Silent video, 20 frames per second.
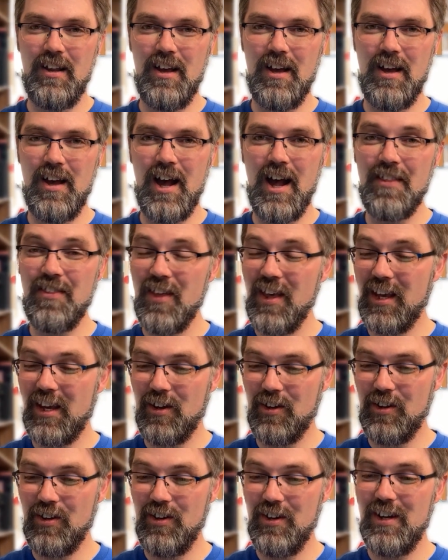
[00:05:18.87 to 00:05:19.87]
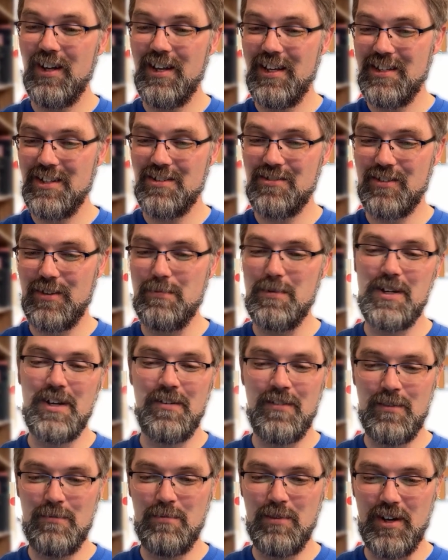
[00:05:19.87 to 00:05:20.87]
I think, a good description
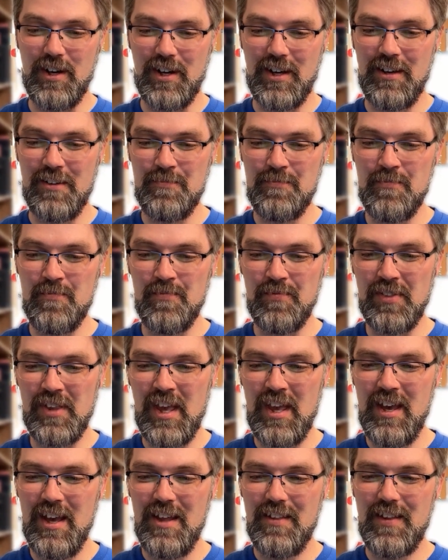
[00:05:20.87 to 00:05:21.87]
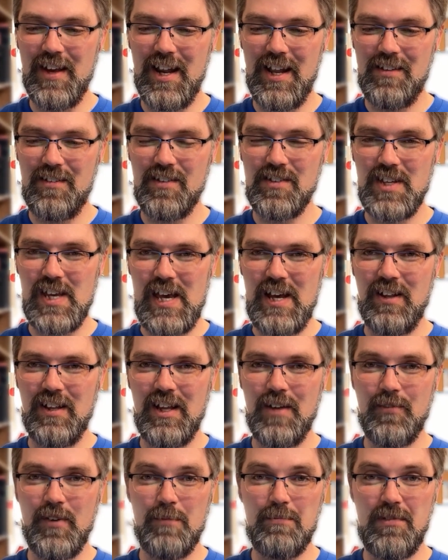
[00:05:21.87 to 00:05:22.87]
of the book, that it's a tale
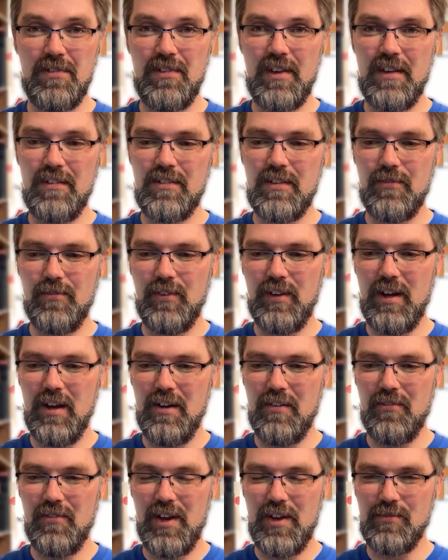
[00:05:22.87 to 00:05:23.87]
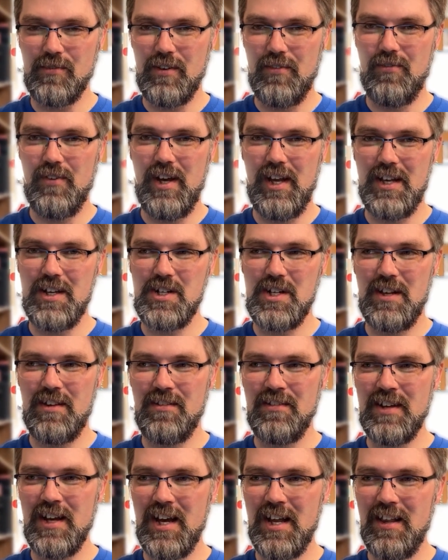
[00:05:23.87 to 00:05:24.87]
of obsessive love and revenge.
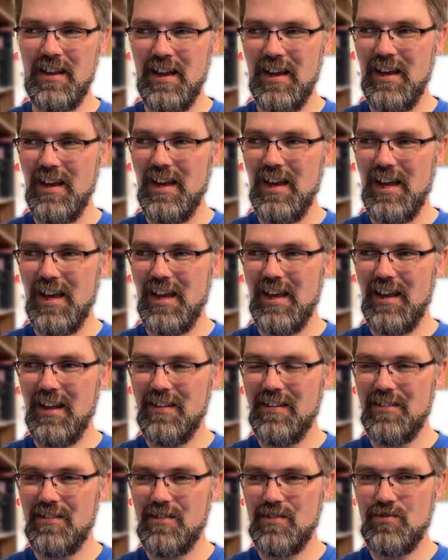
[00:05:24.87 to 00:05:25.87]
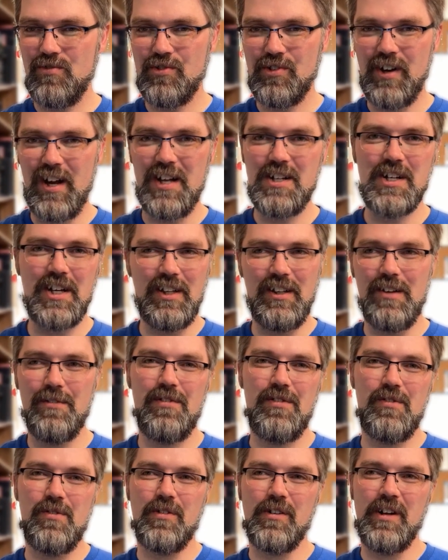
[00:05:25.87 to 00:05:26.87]
It's not this tragic love
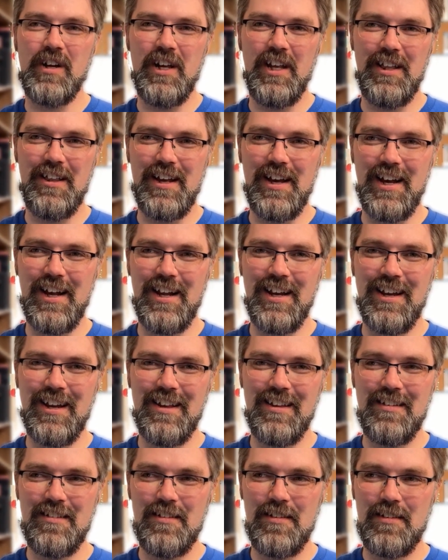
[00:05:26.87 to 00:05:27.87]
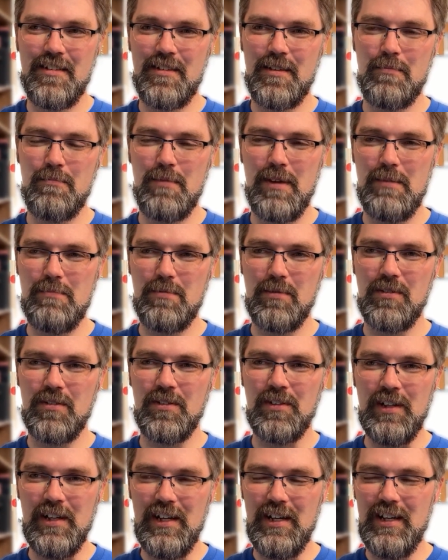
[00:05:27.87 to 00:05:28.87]
story that some
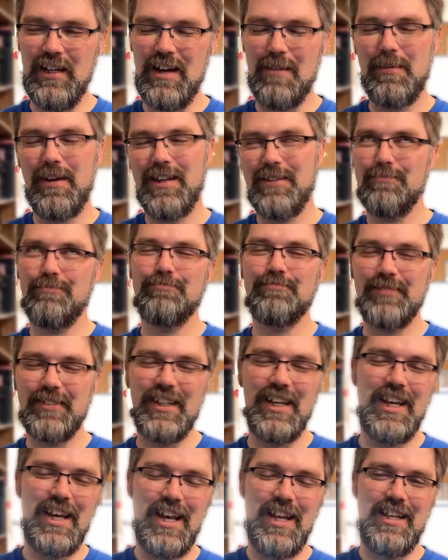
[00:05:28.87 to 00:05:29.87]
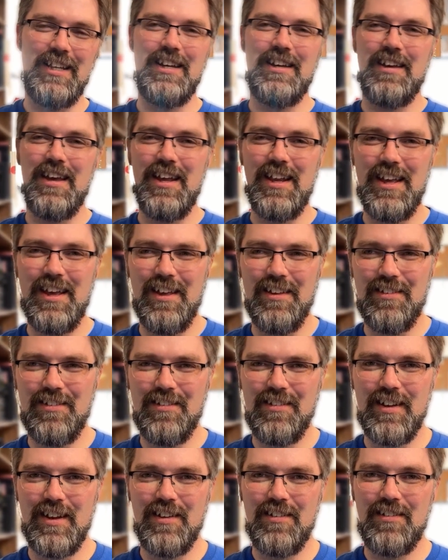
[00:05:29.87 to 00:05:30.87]
people, I mean, it, it, it
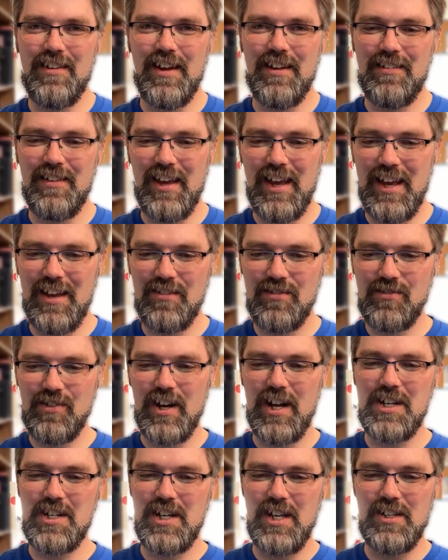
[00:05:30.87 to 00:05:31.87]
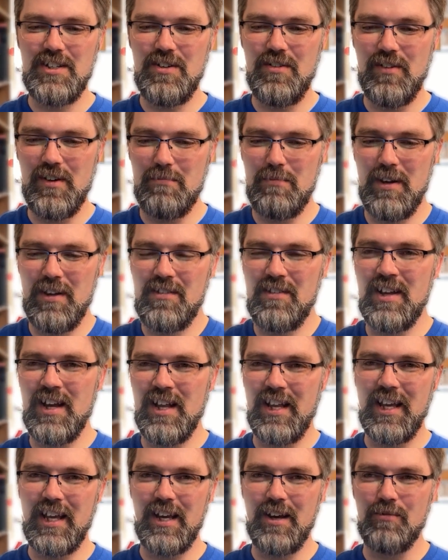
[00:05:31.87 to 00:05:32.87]
is in a sense, it has tragedy to it, but it's not
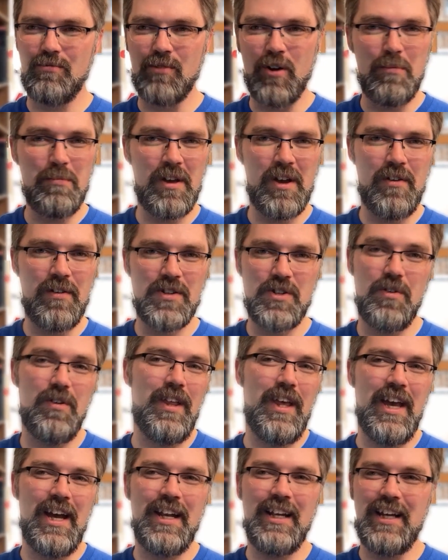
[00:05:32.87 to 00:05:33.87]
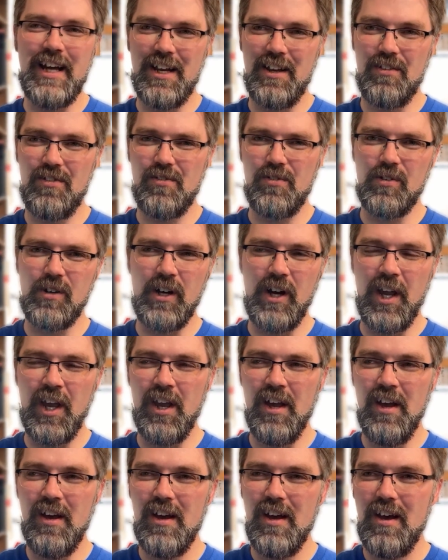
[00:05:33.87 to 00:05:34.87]
like a Romeo and Juliet kind of story,
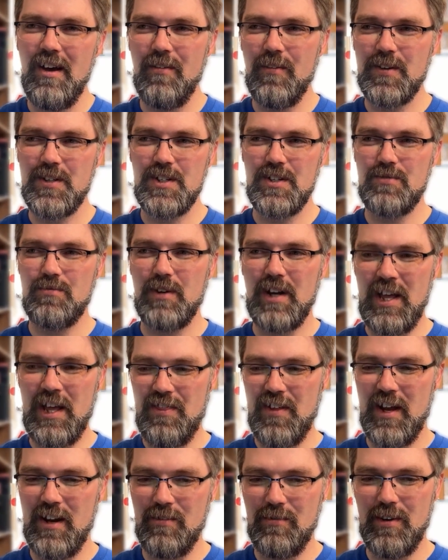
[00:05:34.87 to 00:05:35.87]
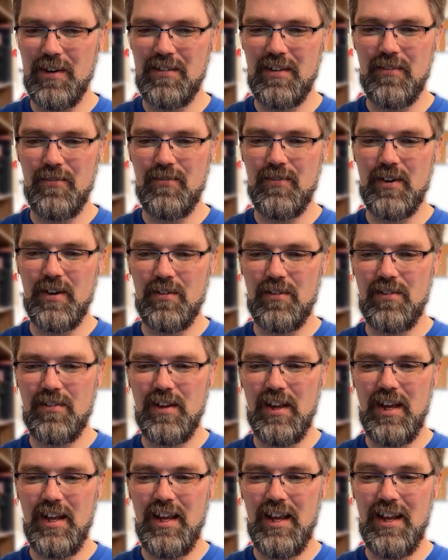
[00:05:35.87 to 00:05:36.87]
which is what I thought it was at first.
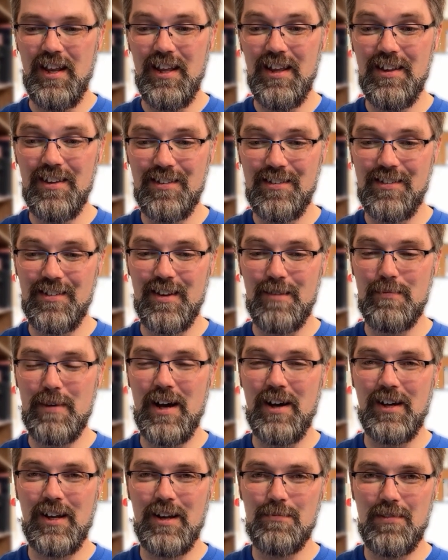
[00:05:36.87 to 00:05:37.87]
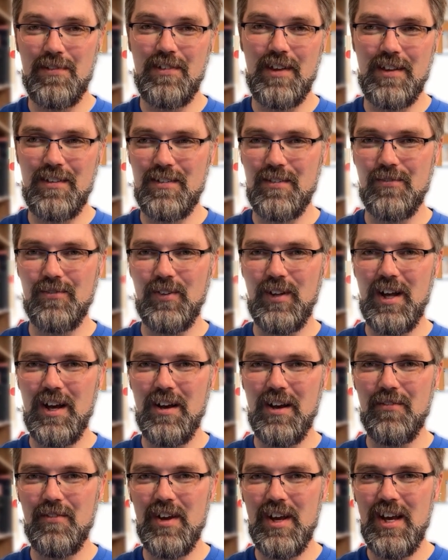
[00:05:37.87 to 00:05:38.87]
It, it is about obsessive
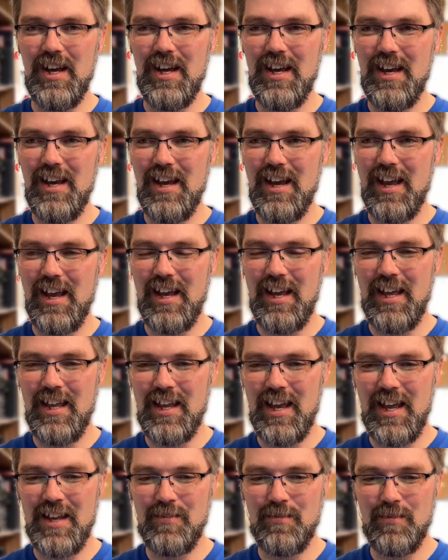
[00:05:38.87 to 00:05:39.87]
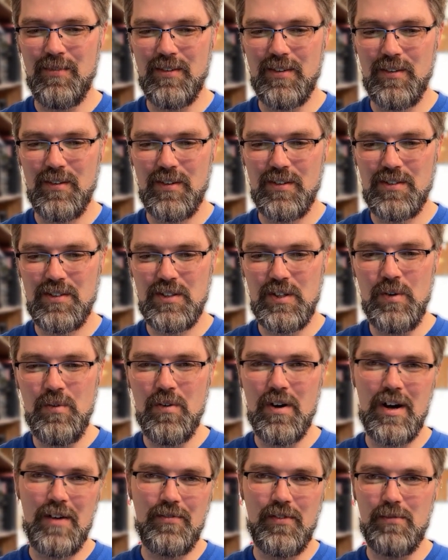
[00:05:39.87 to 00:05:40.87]
love and
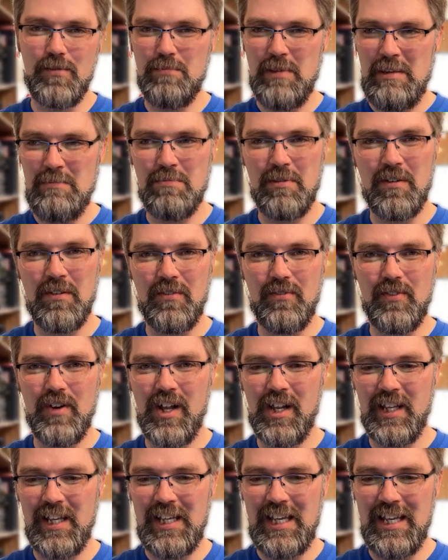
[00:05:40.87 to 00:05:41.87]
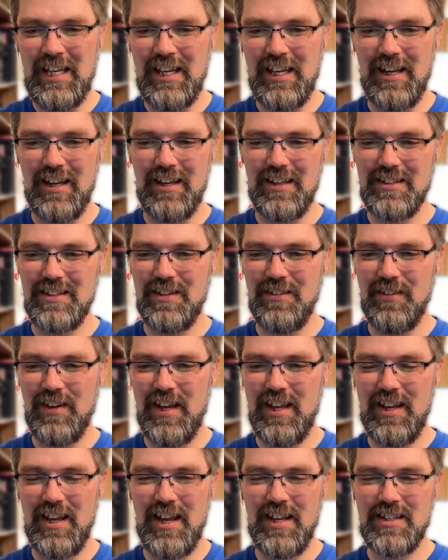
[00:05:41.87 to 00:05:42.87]
two awful people falling into,
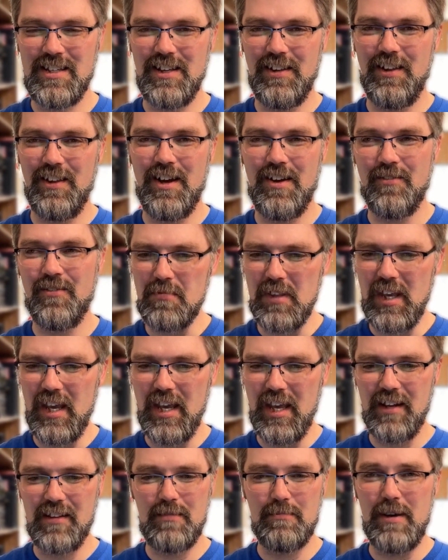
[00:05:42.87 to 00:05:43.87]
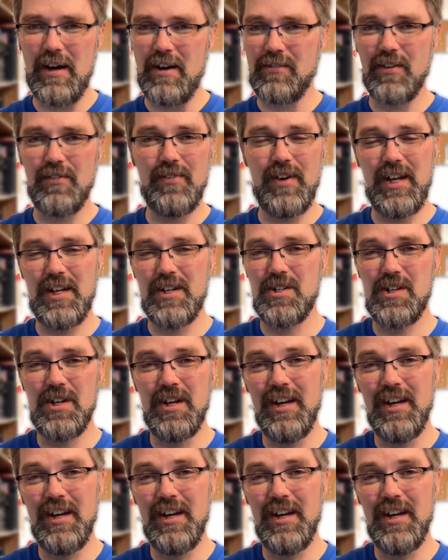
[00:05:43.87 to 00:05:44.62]
into love, and it's about revenge.